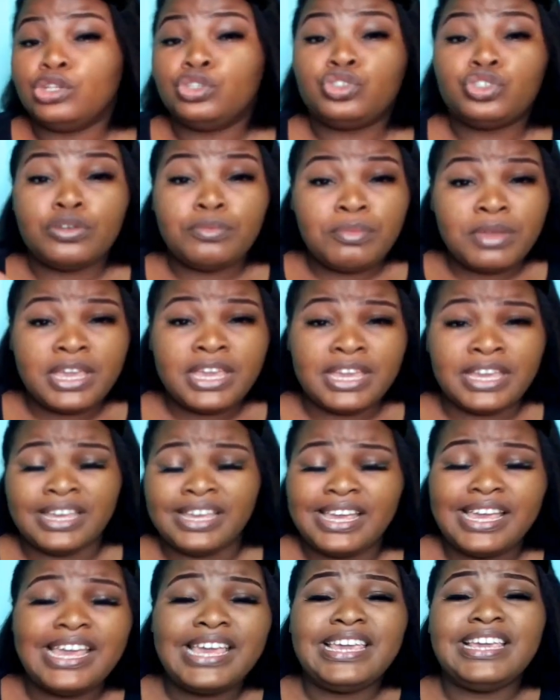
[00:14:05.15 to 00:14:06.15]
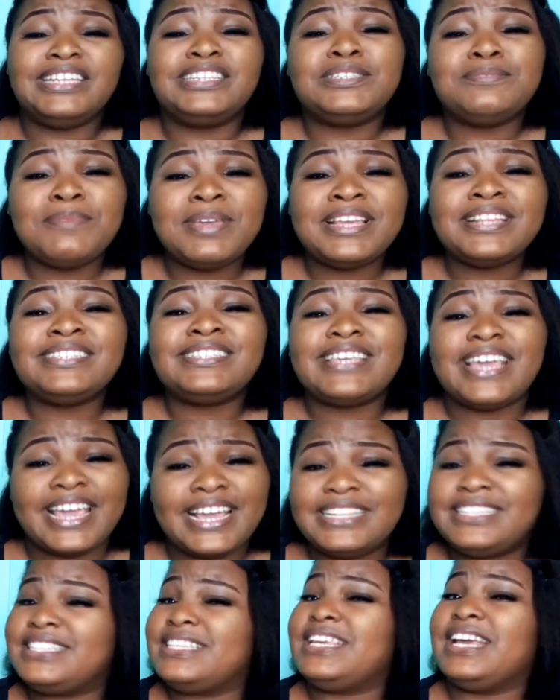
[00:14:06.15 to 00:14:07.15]
To me, it means
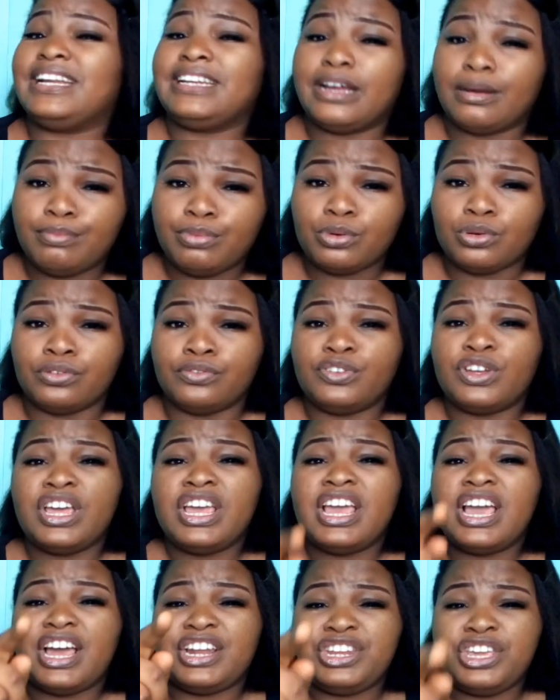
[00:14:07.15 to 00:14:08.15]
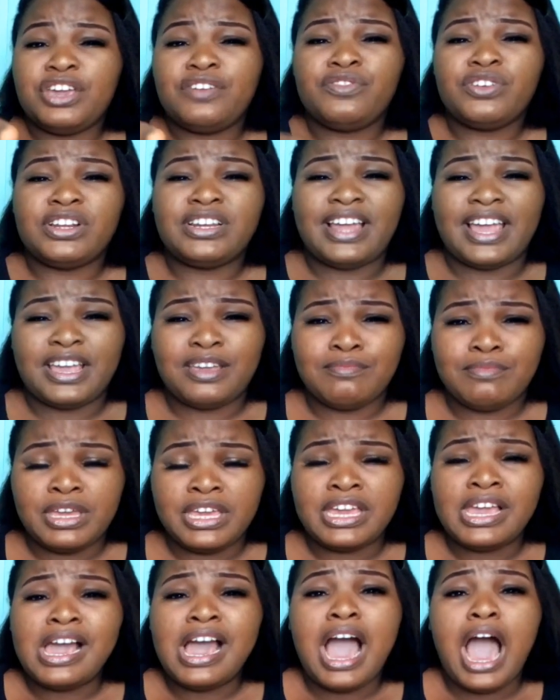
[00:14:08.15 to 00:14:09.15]
80 and above. And if you're like
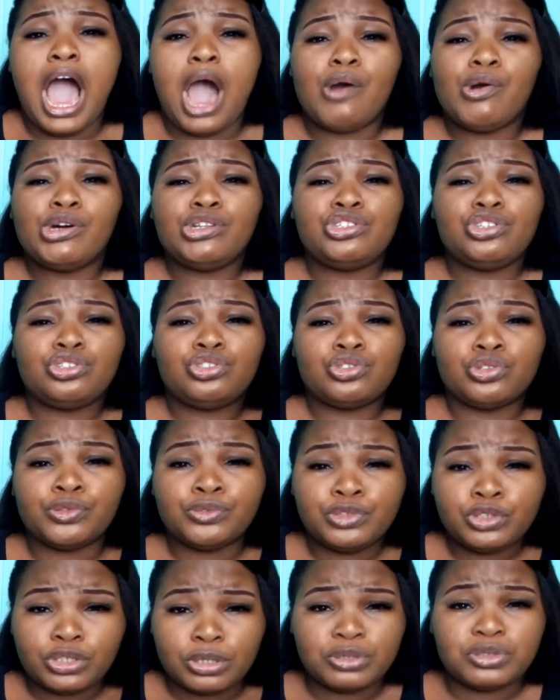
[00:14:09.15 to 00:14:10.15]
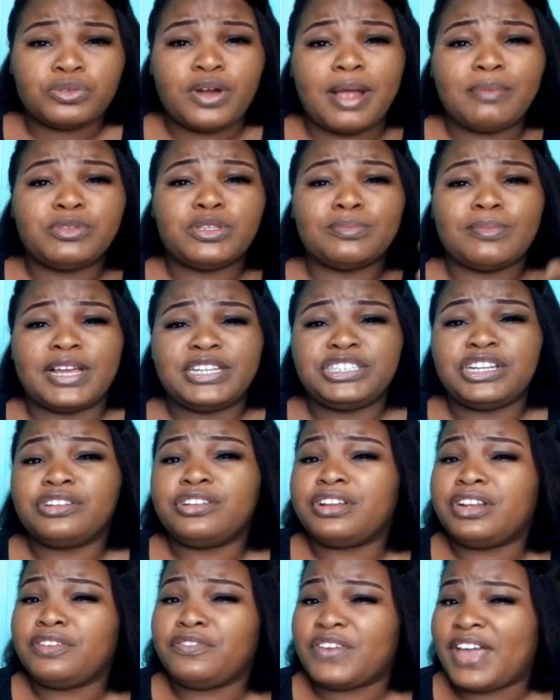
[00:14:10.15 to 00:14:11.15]
me, I want you to subscribe to my
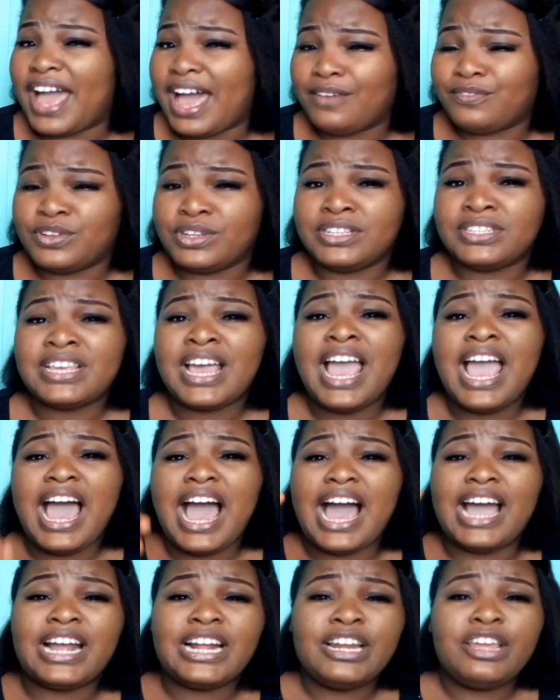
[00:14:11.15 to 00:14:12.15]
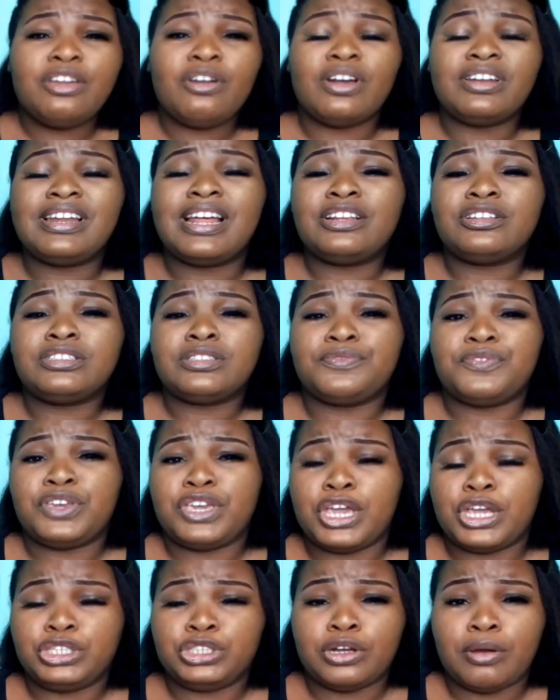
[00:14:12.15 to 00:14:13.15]
channel if you haven't and click on that
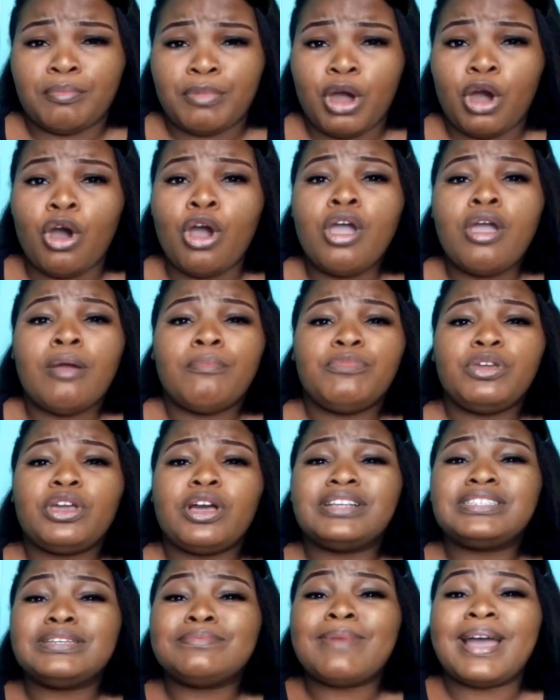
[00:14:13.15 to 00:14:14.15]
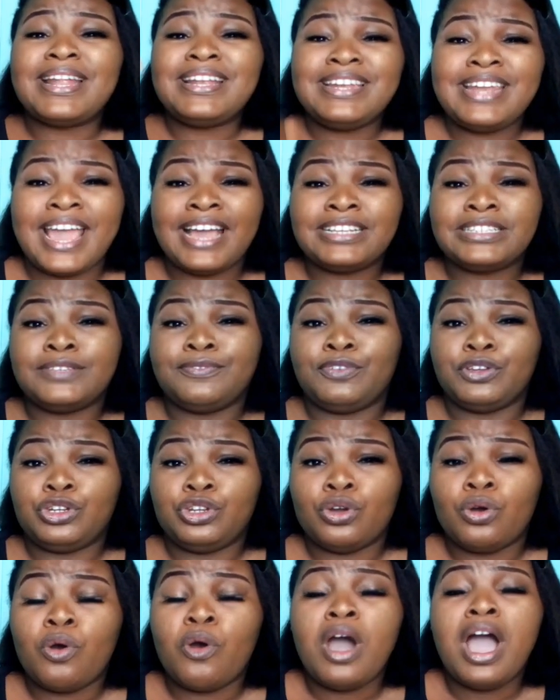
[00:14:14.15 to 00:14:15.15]
notification bell, because in my next
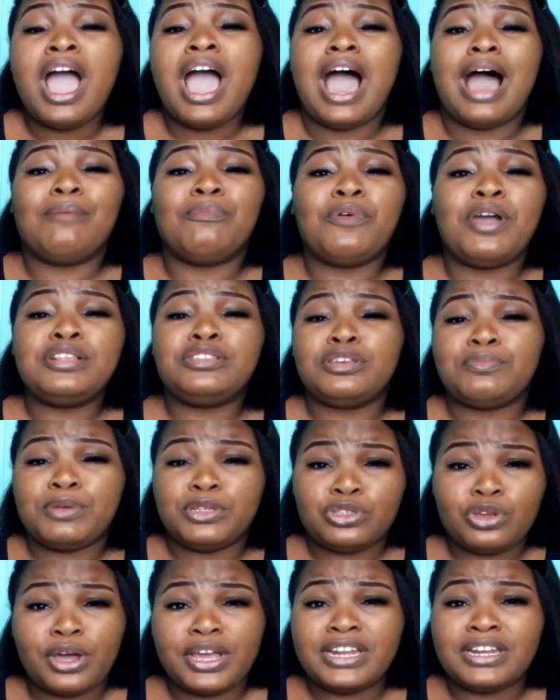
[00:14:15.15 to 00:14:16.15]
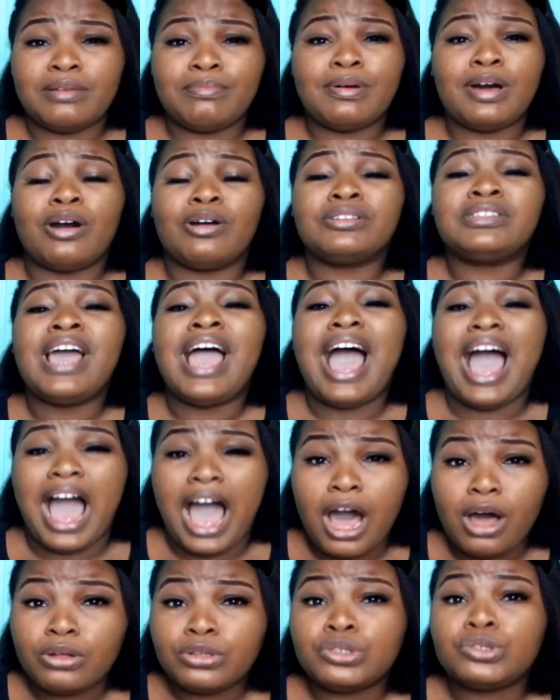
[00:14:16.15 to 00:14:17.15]
video I'm going to be talking about
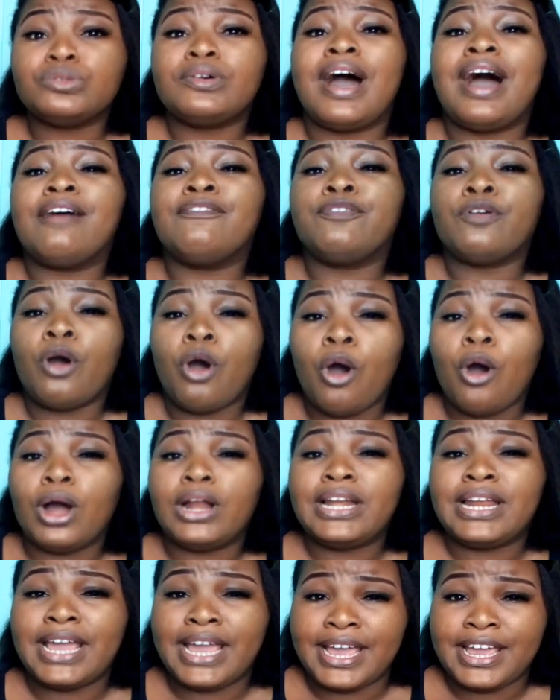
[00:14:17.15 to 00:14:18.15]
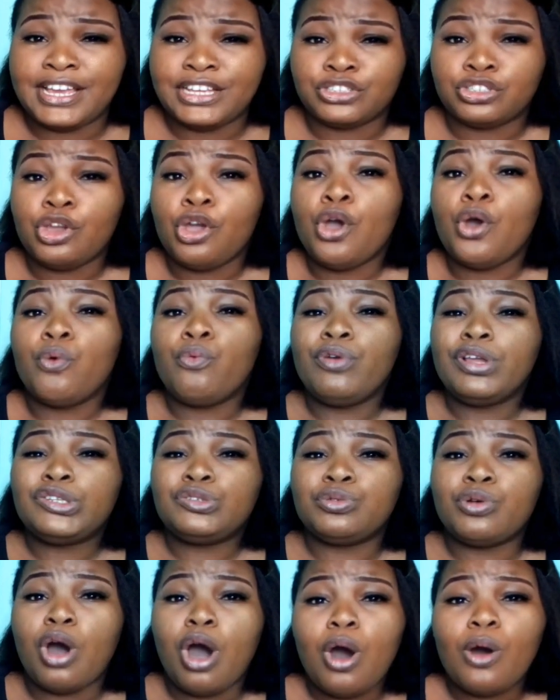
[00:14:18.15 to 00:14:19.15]
how to have all A's,
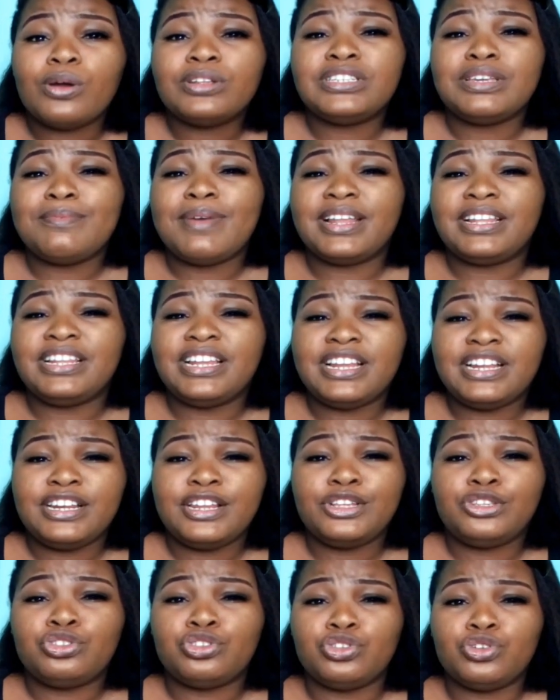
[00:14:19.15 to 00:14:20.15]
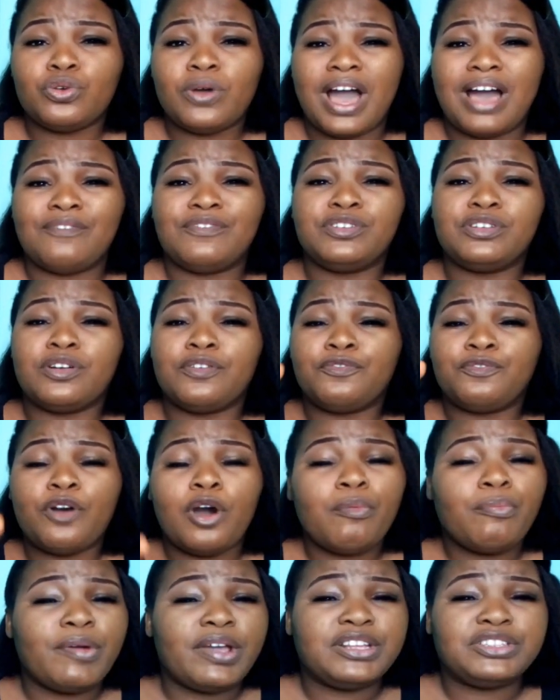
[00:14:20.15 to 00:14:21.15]
which will ultimately lead to you having a
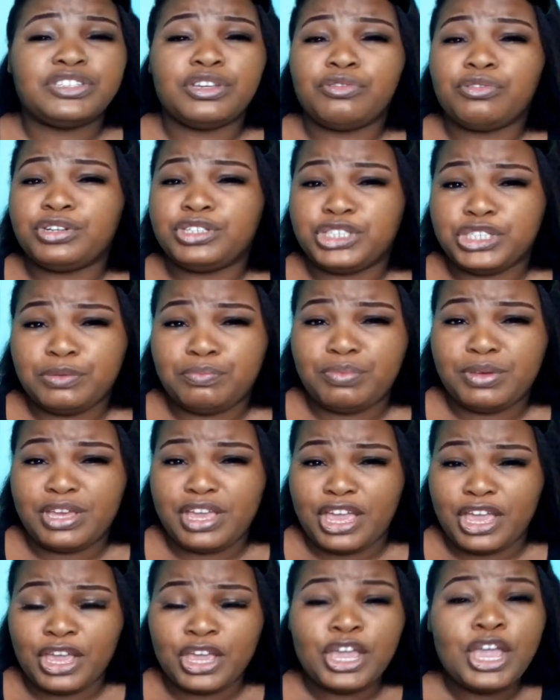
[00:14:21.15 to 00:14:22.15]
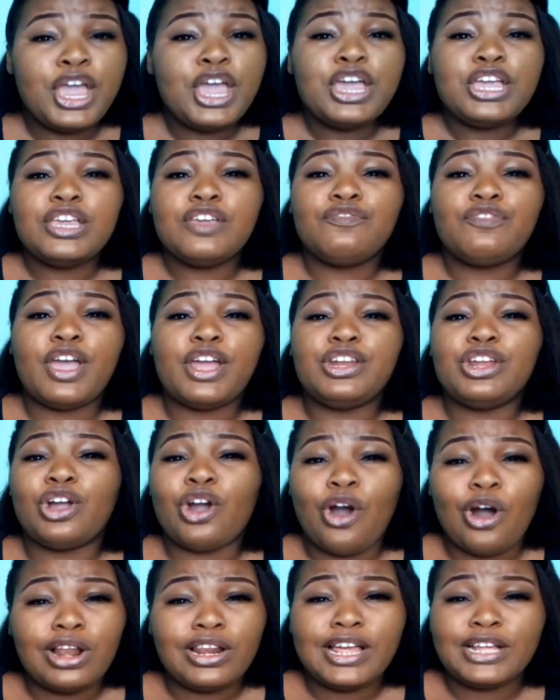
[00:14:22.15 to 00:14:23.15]
4.0 GPA if you're in a
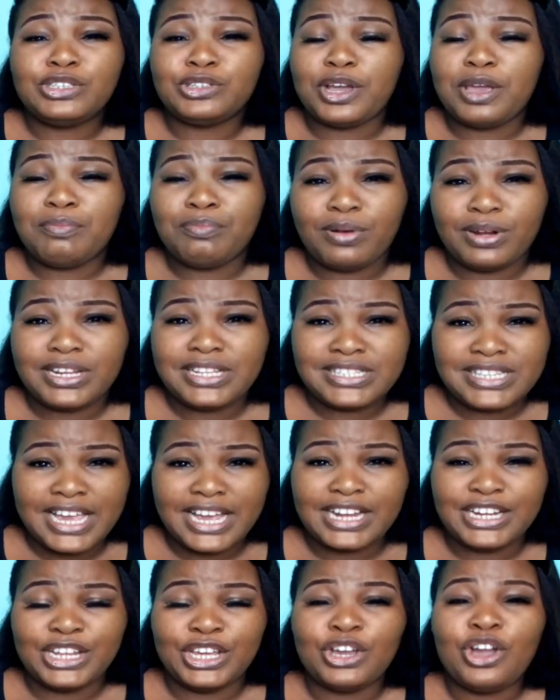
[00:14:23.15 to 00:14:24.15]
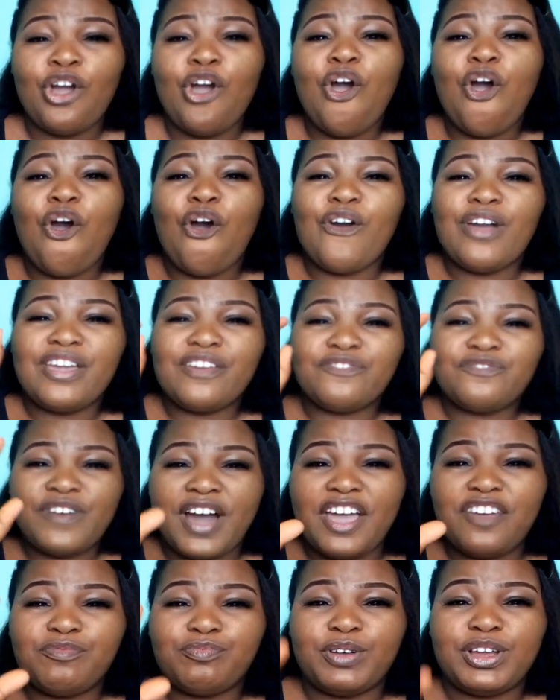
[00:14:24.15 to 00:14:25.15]
college or a polytechnic, or a
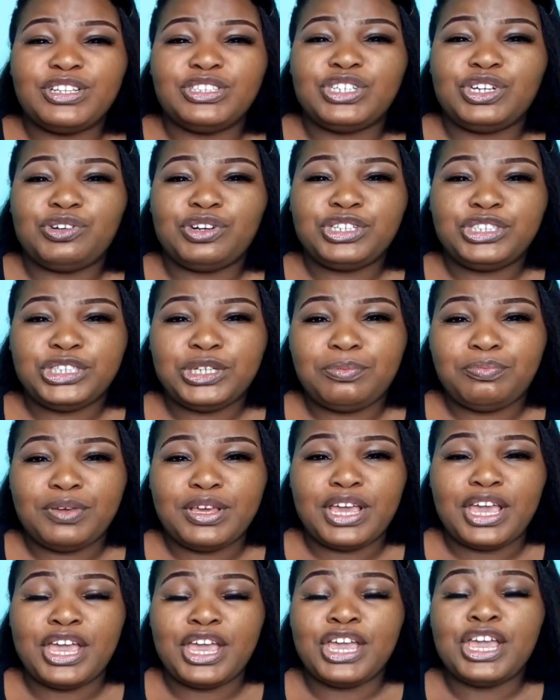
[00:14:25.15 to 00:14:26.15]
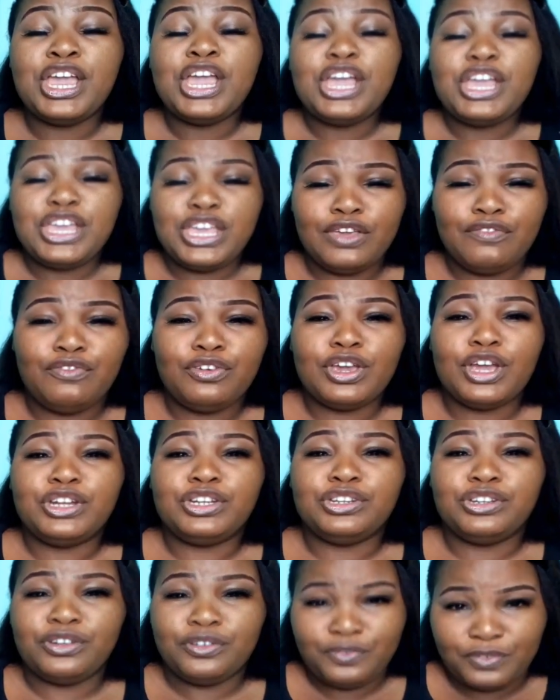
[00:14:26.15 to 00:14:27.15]
5.0 GPA if you're
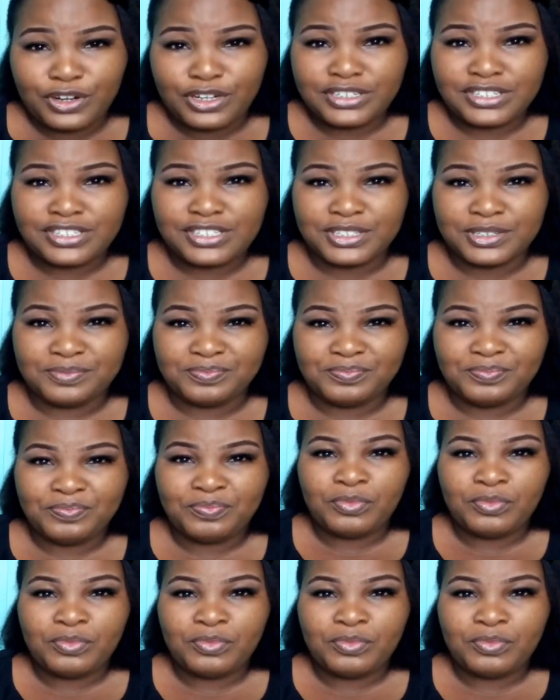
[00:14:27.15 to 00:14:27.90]
in a university.